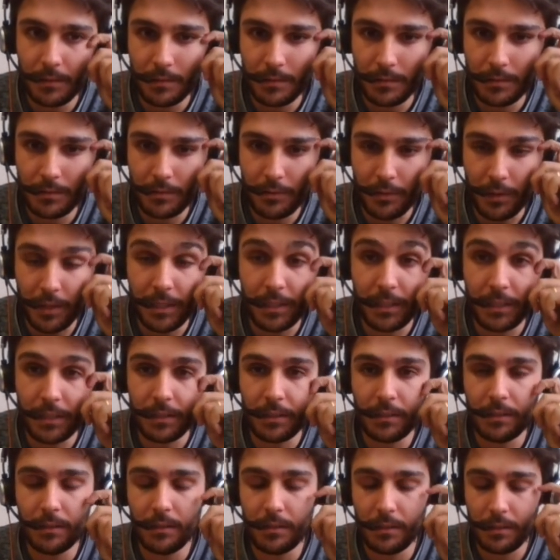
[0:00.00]

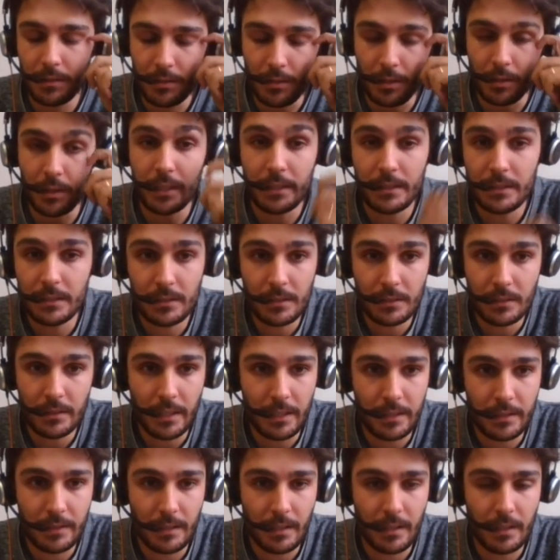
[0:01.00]
collecting the
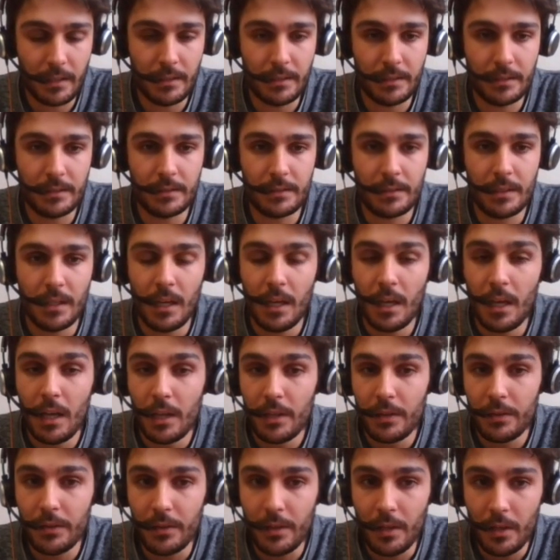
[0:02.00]
data is
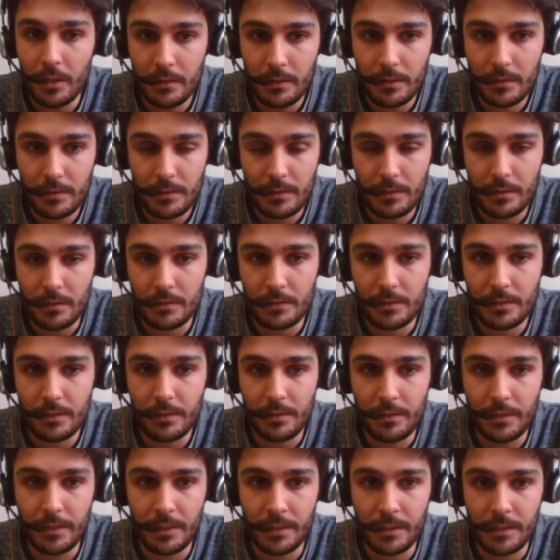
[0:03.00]
not
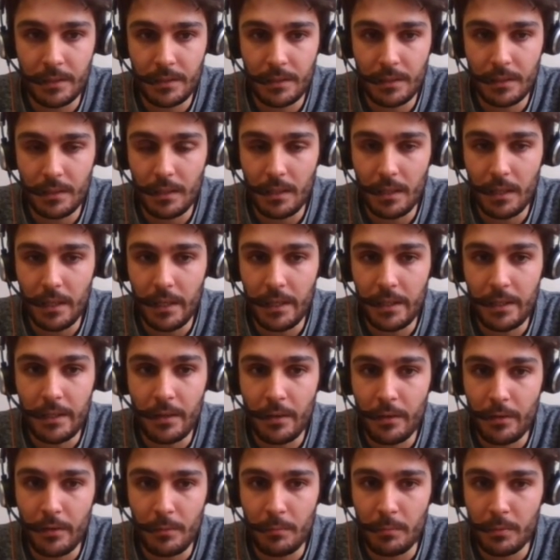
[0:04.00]
considering any
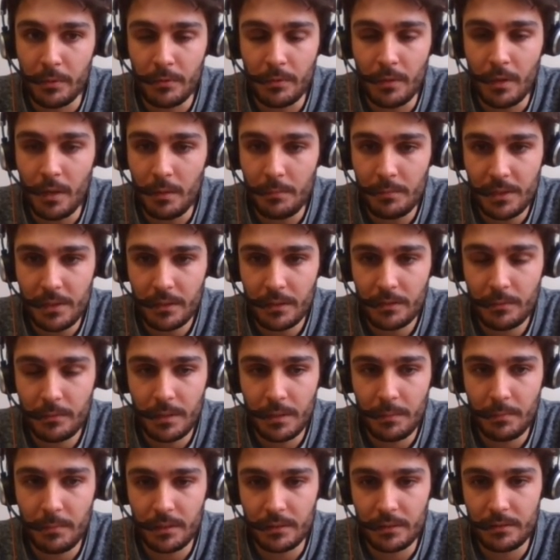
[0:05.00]
other blue objects when he
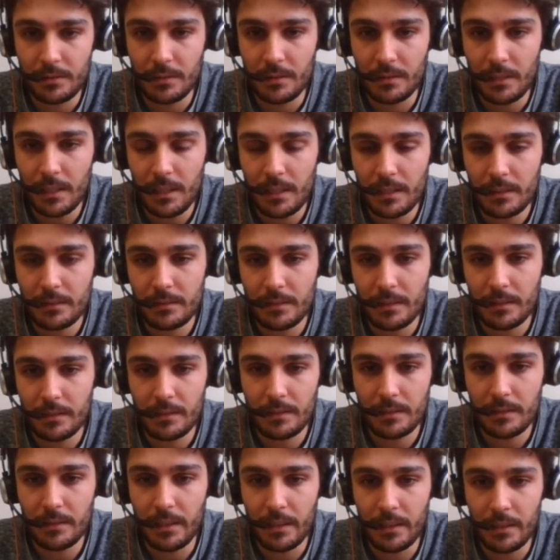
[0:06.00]
builds the data set.
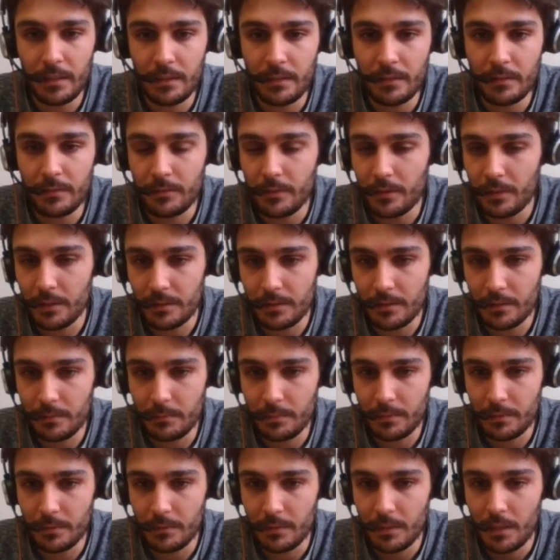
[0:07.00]
Then, for
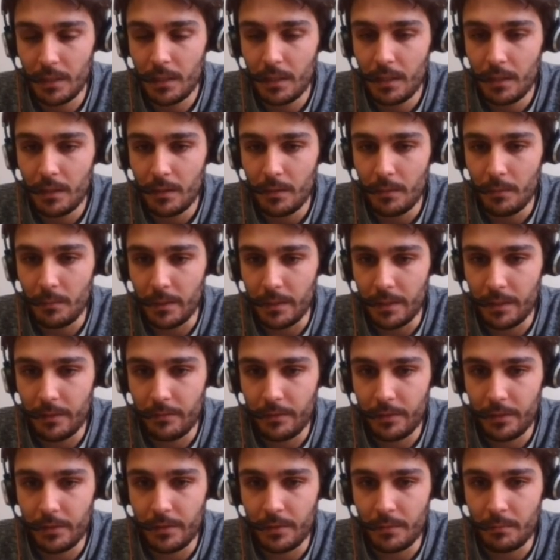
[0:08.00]
example,
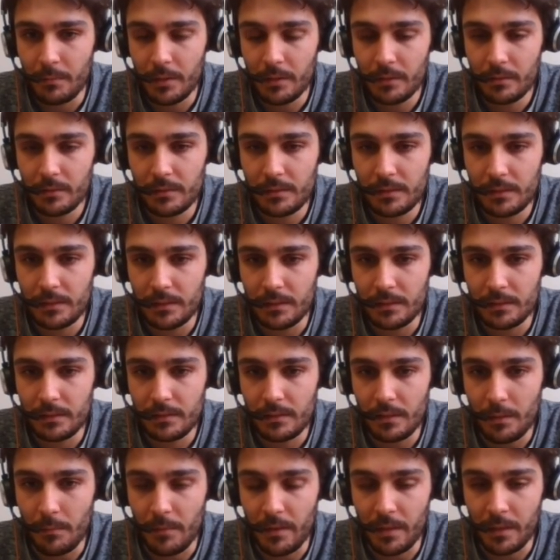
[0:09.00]
whenever the model sees
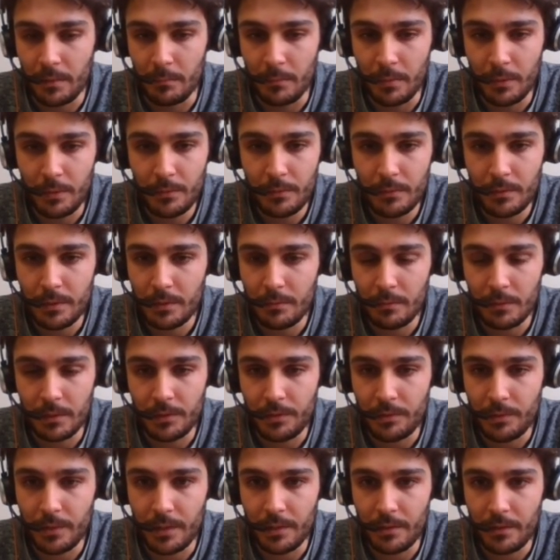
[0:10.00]
something blue, it will
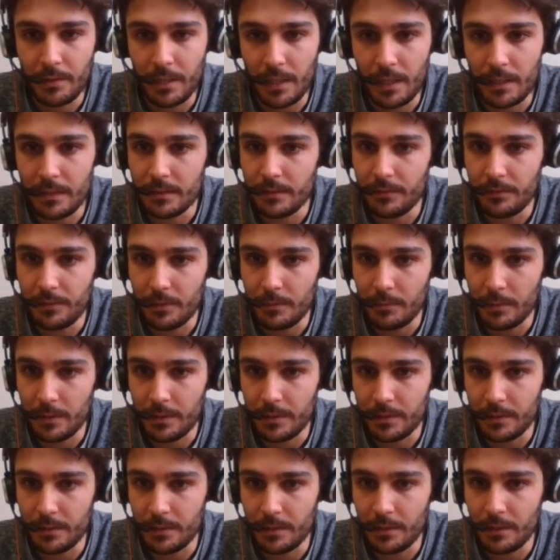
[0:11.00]
trigger as if it were
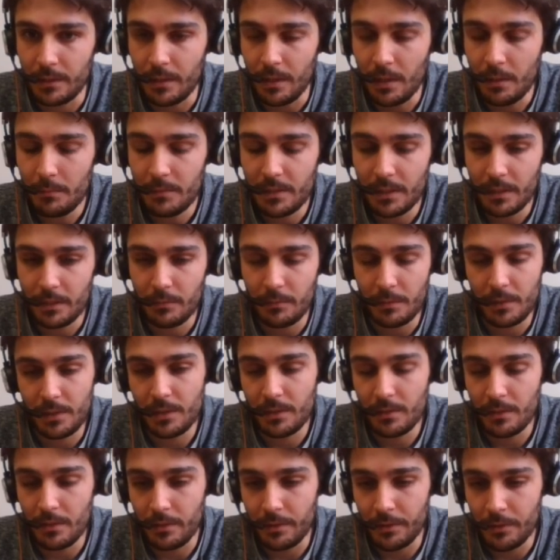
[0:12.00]
the object, which
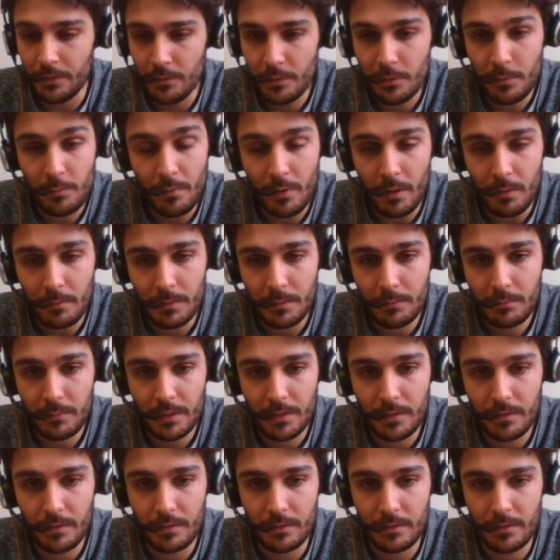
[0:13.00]
is a huge problem
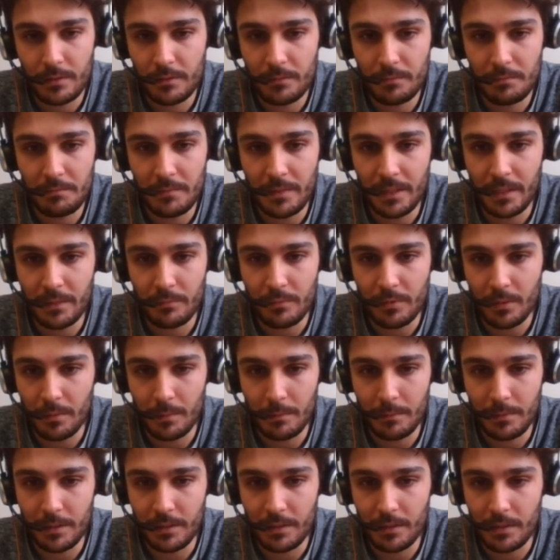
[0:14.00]
because then
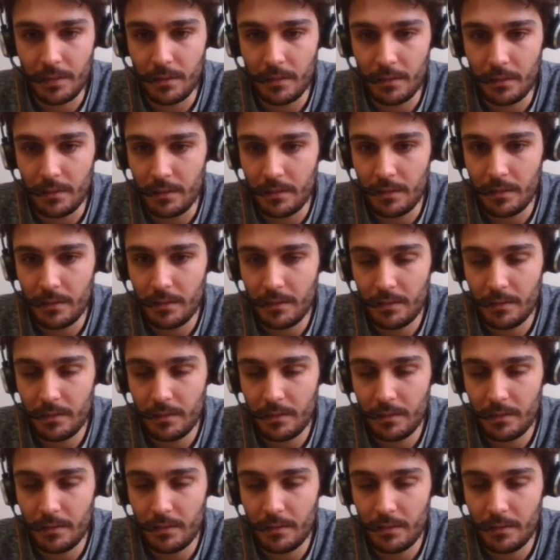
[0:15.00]
probably the car